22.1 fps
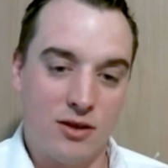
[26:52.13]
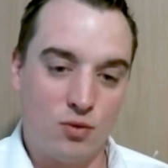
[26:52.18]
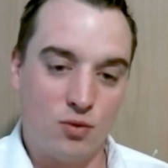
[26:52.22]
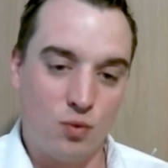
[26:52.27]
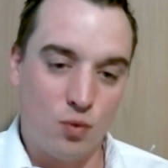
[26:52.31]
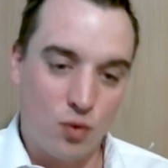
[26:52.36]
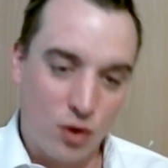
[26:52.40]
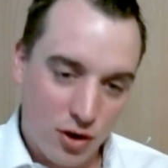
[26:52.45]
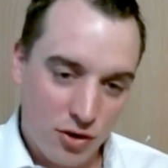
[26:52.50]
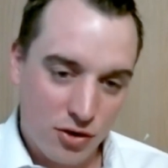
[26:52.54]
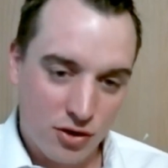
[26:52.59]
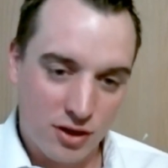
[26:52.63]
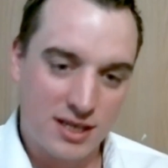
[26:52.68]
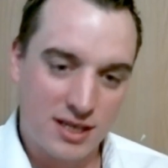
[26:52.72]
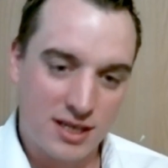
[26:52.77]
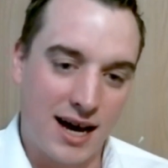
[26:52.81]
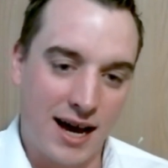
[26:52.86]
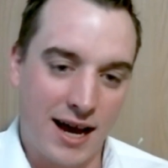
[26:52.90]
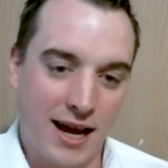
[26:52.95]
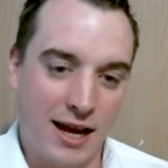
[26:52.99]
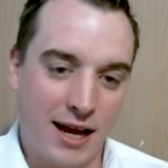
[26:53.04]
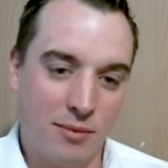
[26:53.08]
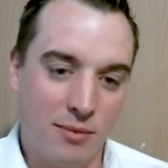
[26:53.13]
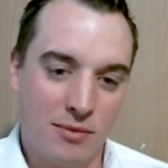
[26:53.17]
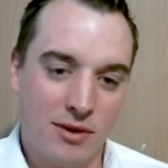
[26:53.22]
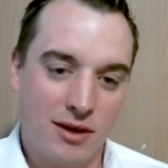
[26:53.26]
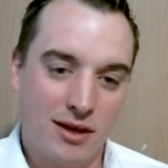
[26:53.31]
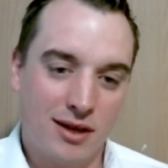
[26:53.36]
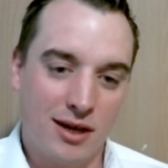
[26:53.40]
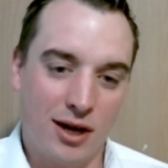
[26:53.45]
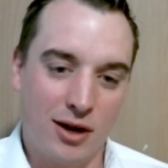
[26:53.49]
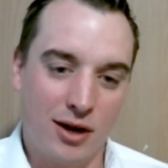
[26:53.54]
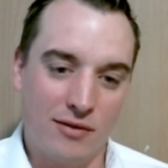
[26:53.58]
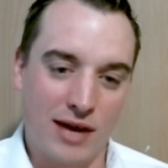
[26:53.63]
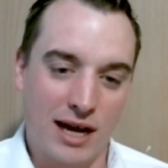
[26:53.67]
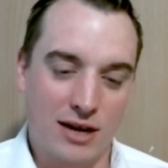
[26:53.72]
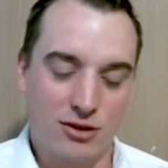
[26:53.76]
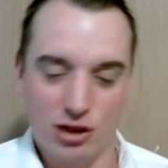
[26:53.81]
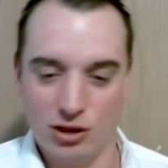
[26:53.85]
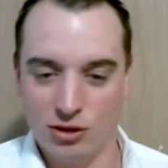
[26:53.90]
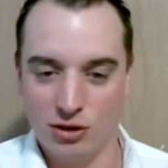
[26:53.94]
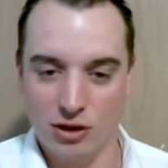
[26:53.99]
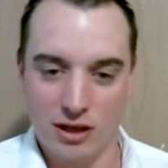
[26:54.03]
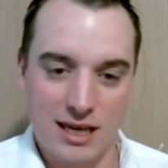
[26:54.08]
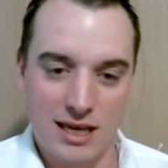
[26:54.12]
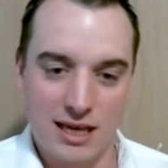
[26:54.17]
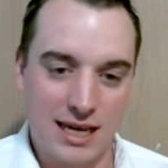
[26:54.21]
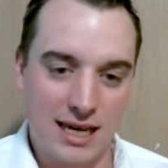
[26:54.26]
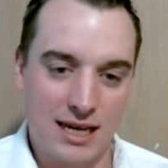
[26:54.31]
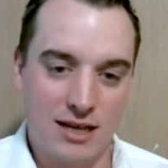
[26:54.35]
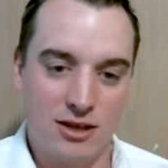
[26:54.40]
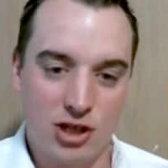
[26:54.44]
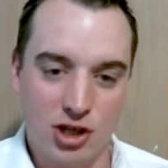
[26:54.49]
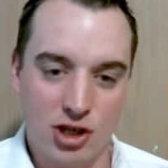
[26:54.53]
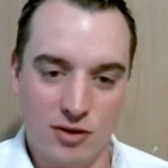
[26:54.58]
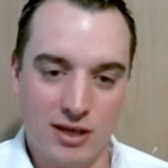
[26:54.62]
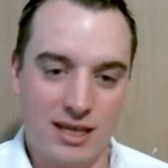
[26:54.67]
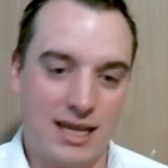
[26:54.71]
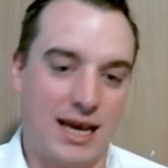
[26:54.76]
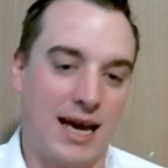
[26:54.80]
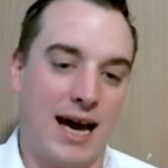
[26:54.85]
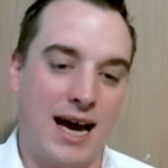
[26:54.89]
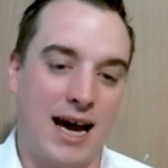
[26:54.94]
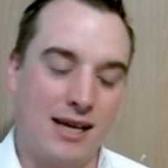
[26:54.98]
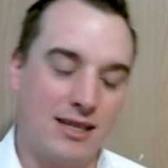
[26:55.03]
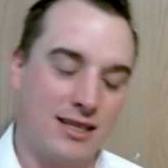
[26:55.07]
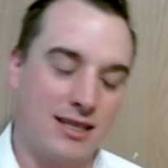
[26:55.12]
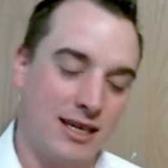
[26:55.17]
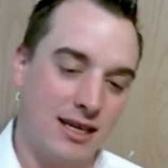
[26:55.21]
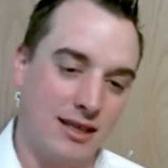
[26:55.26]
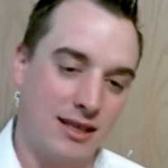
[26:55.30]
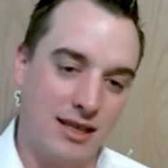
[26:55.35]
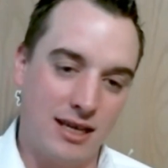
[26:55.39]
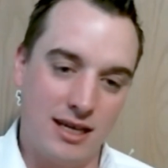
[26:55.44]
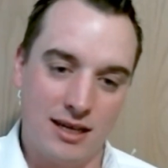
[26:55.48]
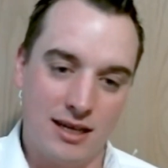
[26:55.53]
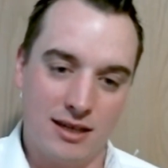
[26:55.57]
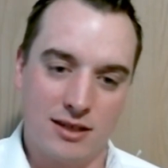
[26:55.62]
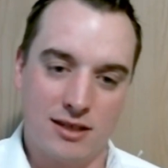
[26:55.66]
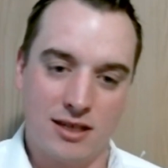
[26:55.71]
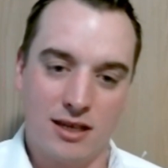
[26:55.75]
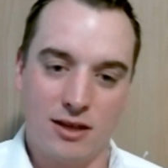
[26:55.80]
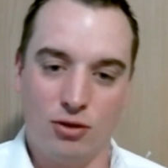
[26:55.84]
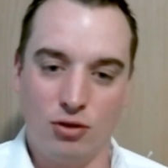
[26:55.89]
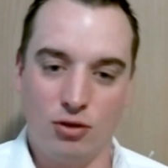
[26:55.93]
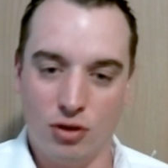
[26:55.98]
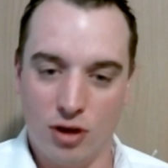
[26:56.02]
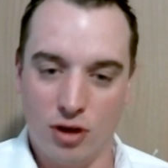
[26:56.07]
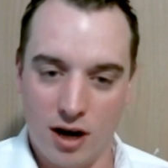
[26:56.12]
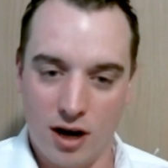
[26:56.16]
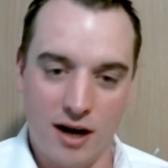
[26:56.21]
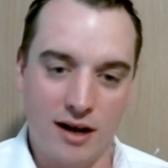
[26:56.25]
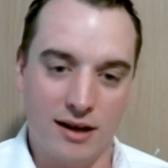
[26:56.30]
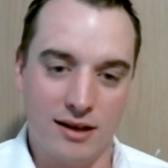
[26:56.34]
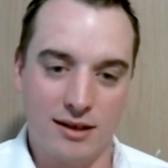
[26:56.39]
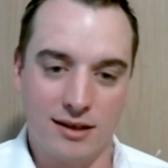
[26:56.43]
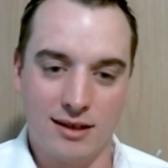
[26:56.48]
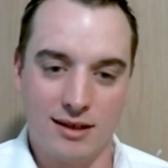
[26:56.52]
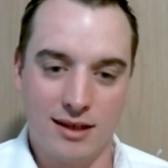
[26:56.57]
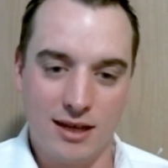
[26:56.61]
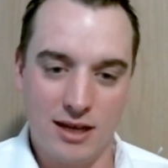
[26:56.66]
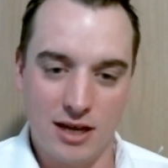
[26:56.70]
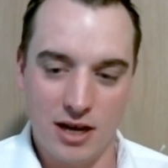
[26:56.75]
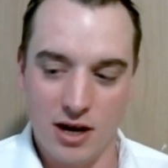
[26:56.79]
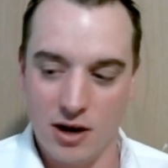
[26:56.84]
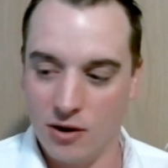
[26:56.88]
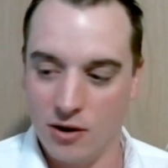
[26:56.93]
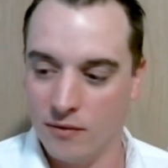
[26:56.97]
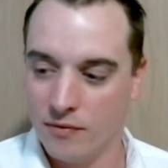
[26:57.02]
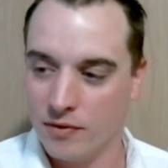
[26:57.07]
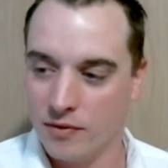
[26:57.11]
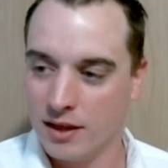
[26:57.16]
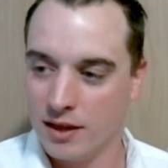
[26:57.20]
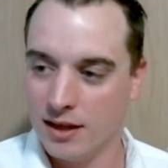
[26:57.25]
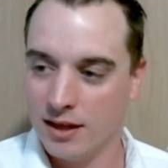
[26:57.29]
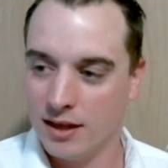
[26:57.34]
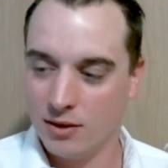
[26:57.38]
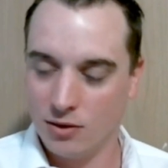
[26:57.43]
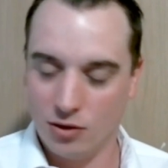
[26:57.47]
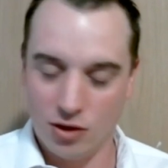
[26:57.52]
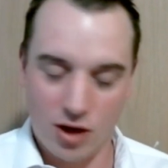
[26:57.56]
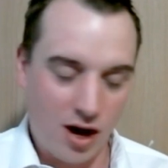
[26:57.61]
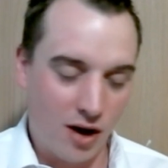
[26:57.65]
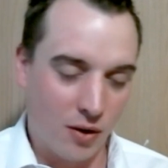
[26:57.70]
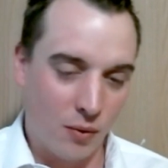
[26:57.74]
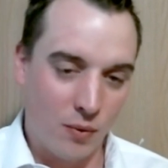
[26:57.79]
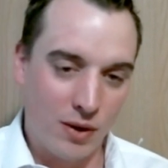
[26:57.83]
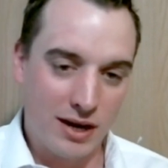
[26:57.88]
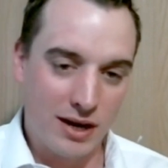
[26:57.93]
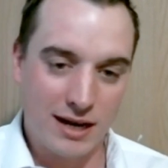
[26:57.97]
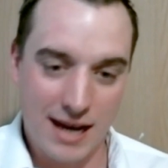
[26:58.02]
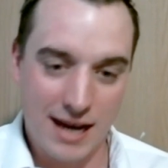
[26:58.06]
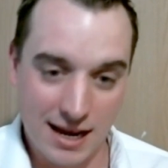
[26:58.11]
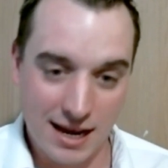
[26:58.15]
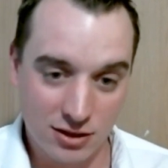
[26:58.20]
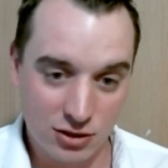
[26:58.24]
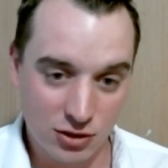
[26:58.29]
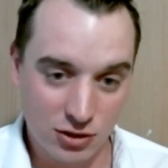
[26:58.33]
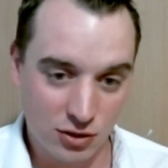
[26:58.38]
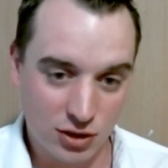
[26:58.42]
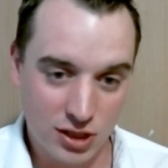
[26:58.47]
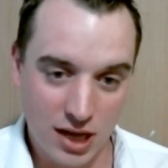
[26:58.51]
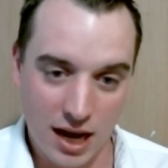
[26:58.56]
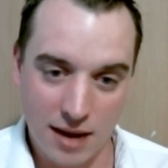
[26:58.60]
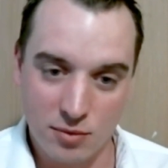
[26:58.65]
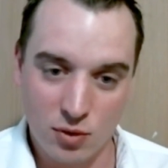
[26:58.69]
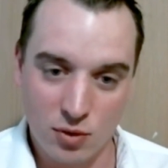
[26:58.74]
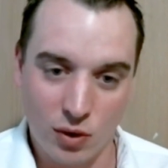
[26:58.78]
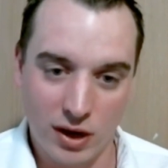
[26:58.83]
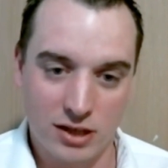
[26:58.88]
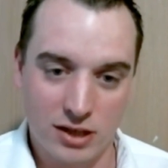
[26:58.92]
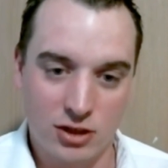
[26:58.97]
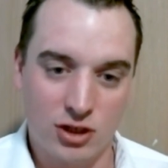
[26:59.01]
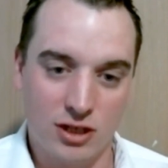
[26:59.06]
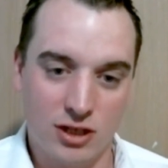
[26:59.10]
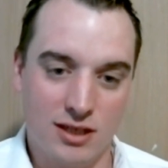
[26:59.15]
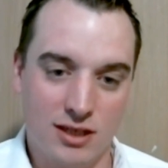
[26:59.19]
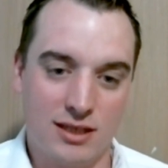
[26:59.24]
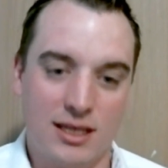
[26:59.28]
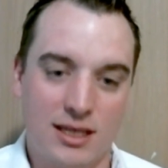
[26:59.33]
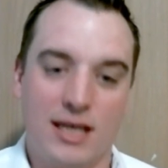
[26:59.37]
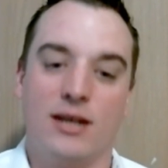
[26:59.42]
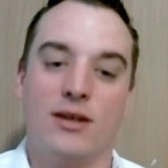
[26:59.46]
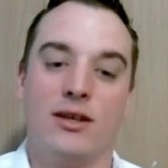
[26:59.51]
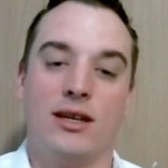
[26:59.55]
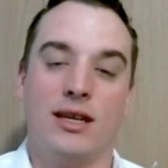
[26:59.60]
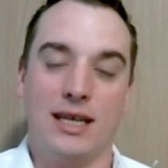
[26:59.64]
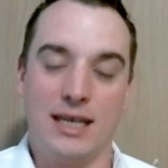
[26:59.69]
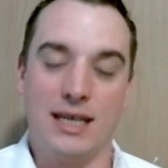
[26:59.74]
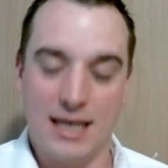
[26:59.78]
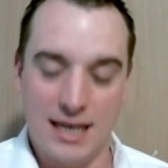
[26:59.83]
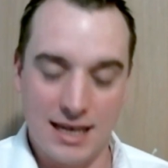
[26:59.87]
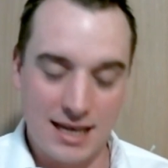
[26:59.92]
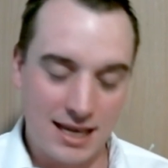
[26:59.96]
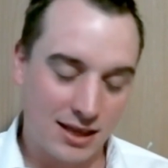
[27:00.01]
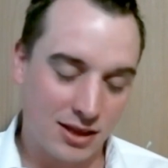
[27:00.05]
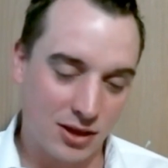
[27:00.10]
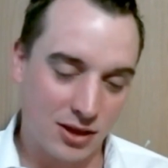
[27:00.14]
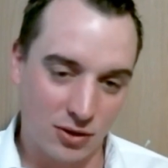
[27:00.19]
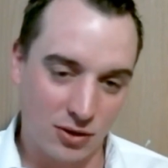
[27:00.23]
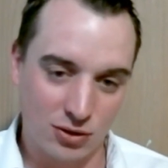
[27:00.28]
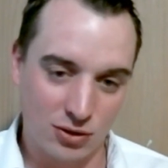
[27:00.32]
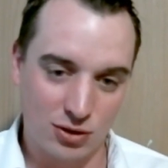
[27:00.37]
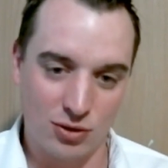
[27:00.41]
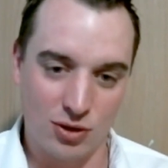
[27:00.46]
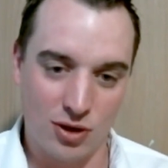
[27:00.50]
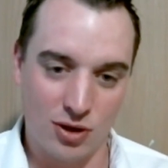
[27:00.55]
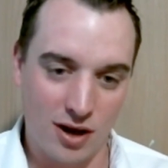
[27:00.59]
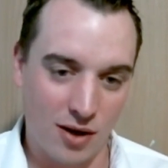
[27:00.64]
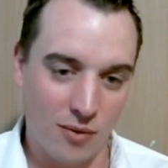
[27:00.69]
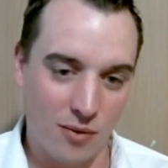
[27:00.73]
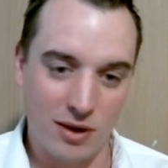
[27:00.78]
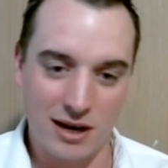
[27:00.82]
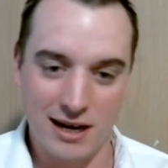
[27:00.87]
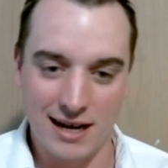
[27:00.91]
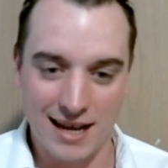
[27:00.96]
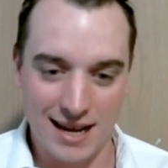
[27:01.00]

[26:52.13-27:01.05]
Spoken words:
worth the time of actually looking into and asking these long, you know, long-winded answer type questions and getting those long-winded